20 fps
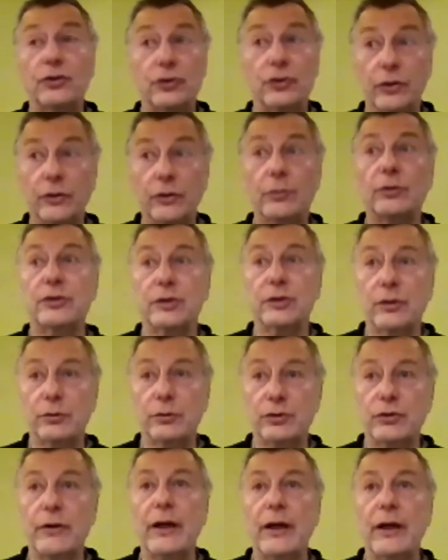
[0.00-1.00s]
So it was
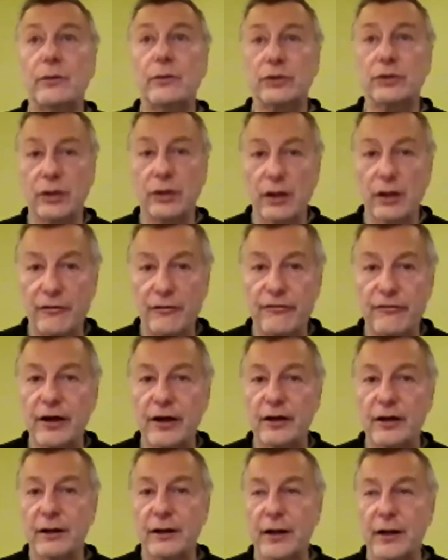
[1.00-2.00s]
great. It was a lot of
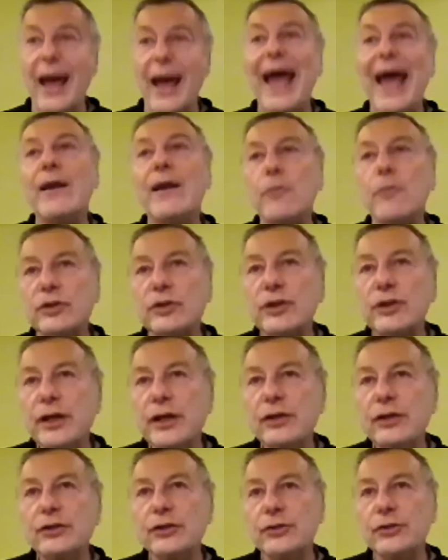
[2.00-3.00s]
fun, and it was
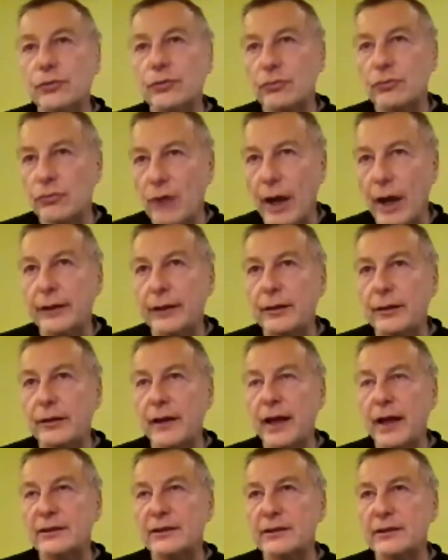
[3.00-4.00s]
easy to write.
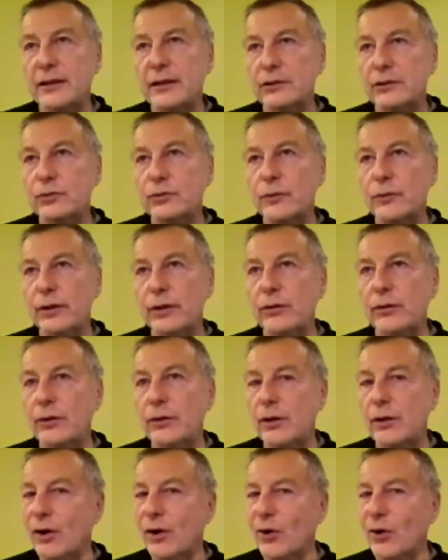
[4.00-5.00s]
That's when
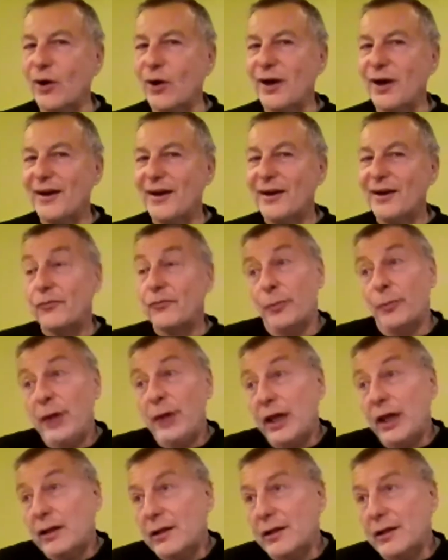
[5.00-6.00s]
for
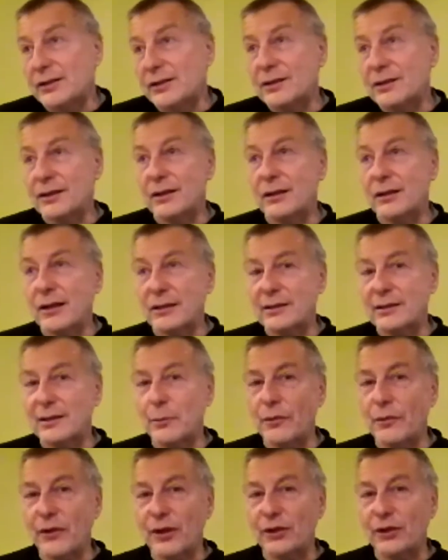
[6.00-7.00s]
me at least, that
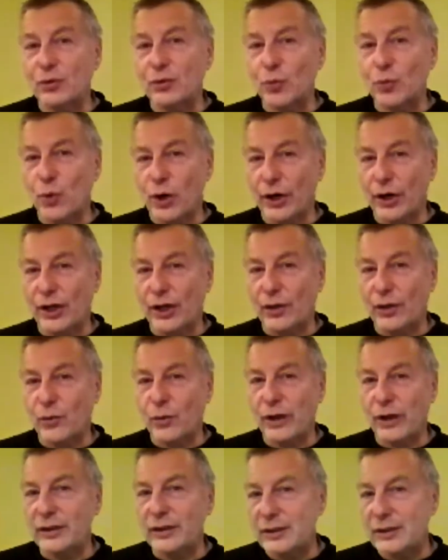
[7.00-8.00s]
something is working,
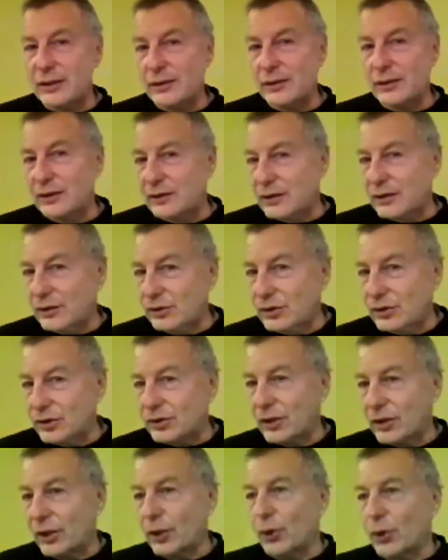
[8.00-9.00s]
when it just
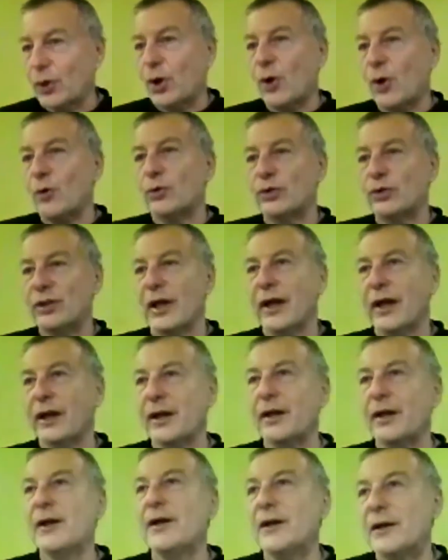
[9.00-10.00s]
like goes like
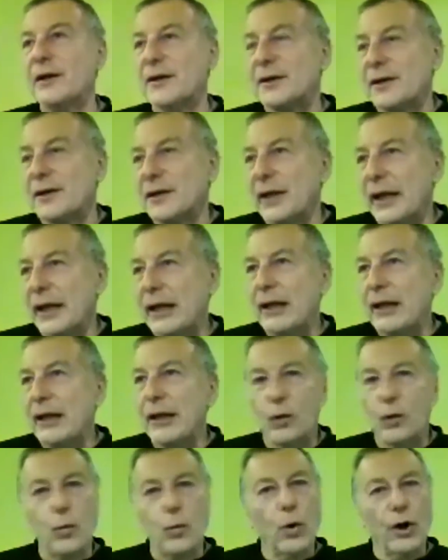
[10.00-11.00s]

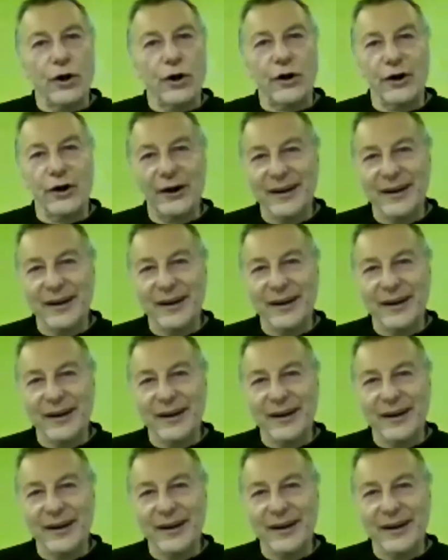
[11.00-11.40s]
clear water.